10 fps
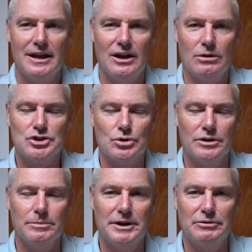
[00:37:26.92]
I'm sure
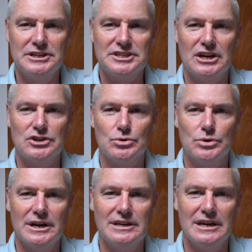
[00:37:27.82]
it'll be
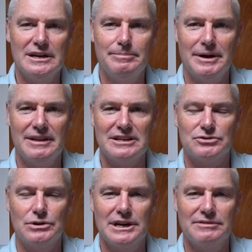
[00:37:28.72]
rescheduled again, but
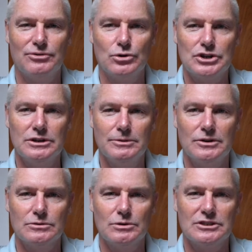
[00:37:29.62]
that's really unfortunate,
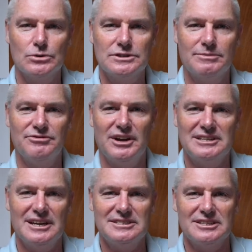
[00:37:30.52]
because we saw some
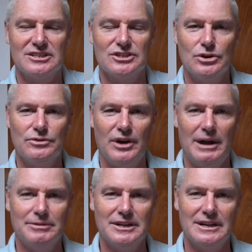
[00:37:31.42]
fantastic surf
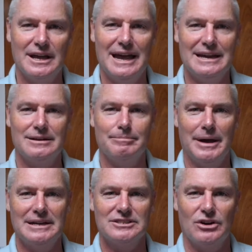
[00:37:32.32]
happening at
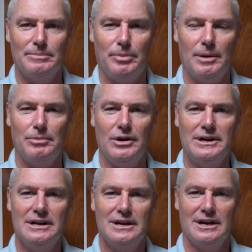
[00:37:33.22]
Banzai
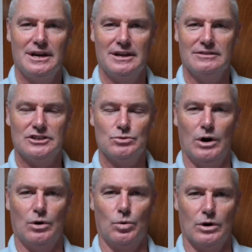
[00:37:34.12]
Pipeline. The
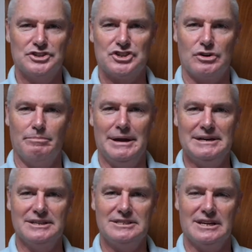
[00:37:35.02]
swell was
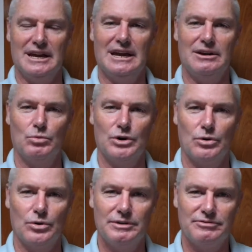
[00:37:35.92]
tremendous, and we
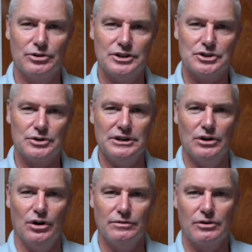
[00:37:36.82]
were in for a treat
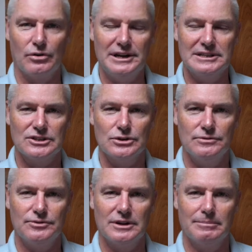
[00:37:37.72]
of great
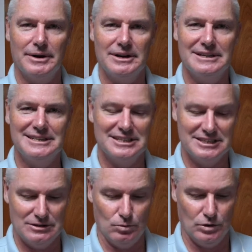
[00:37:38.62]
surfing, but it
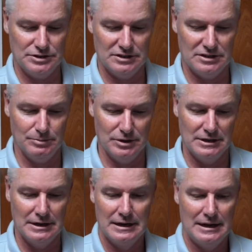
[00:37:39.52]
just wasn't to be,